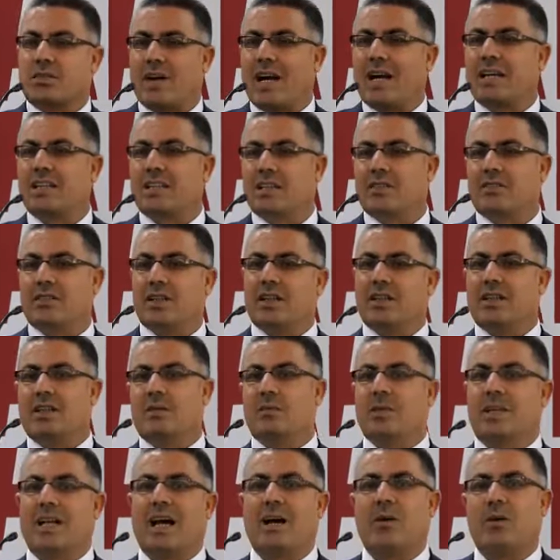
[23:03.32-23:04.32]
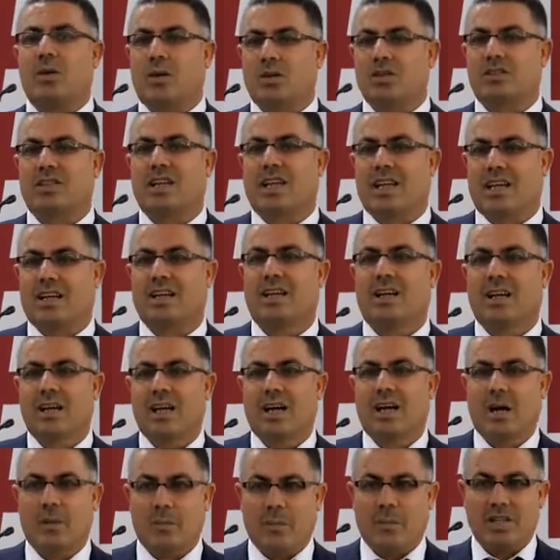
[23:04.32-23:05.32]
of active learning, but I will not take
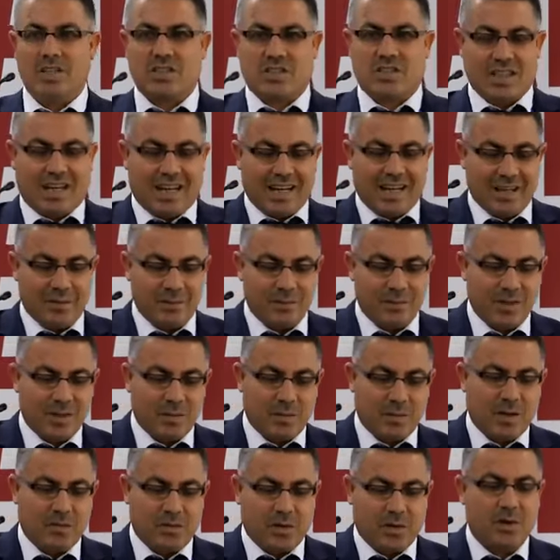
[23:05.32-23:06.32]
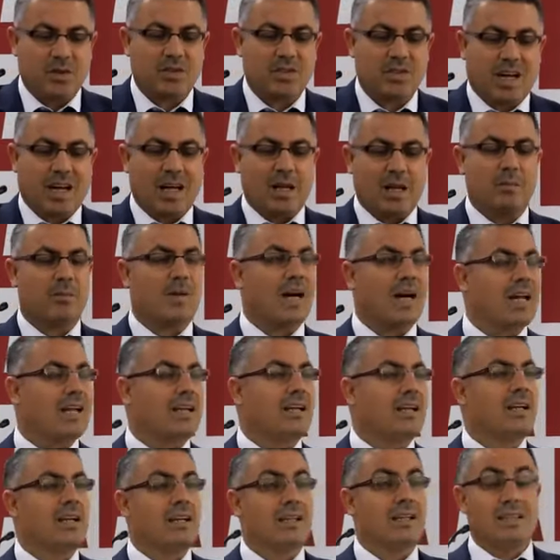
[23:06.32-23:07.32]
much time of your time
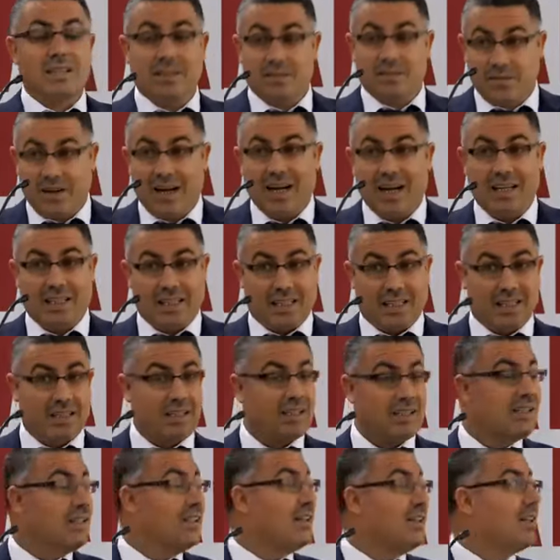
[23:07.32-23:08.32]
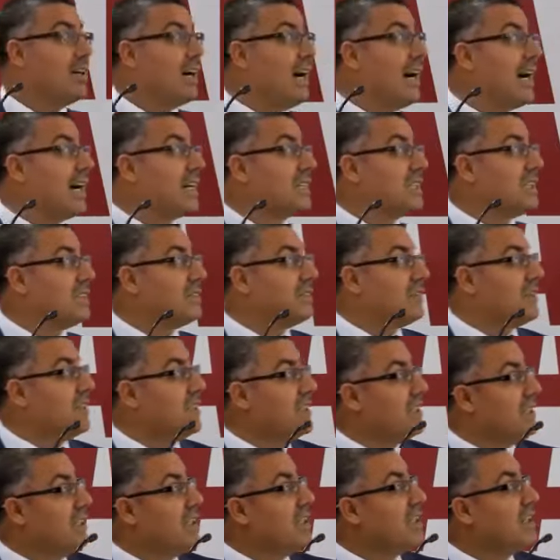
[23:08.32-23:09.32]
by defining active
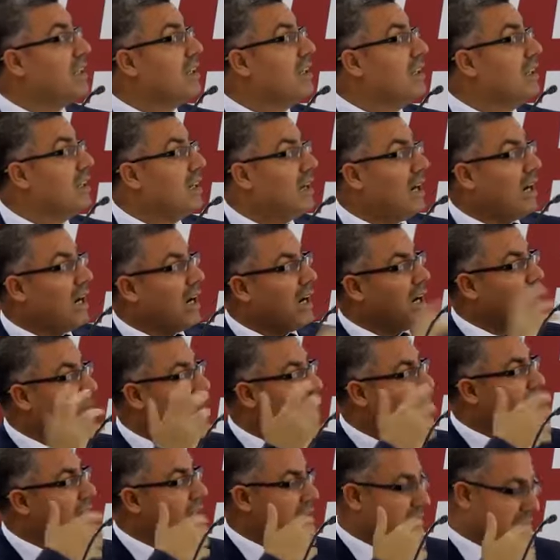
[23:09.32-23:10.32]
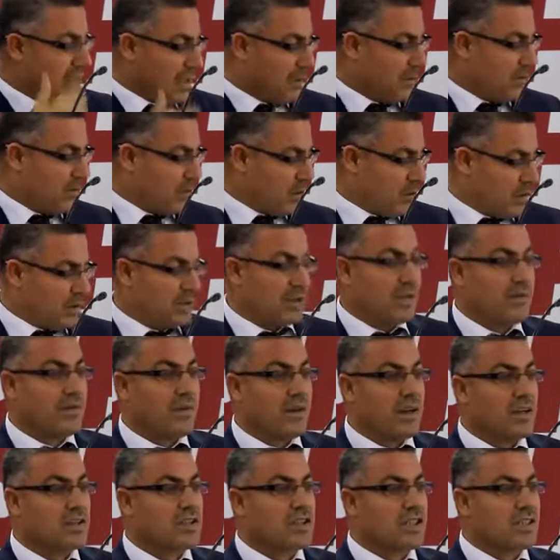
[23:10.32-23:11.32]
learning. There are some good
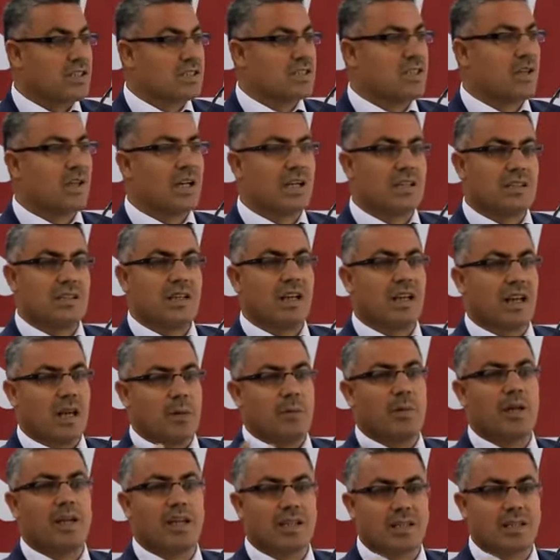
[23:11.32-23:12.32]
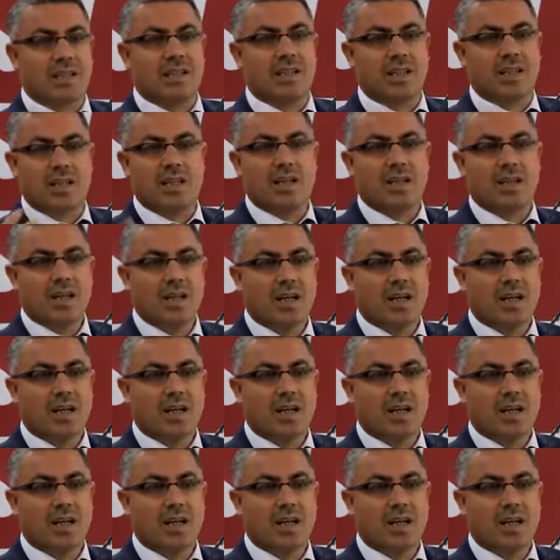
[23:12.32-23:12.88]
definitions. You can take a minute and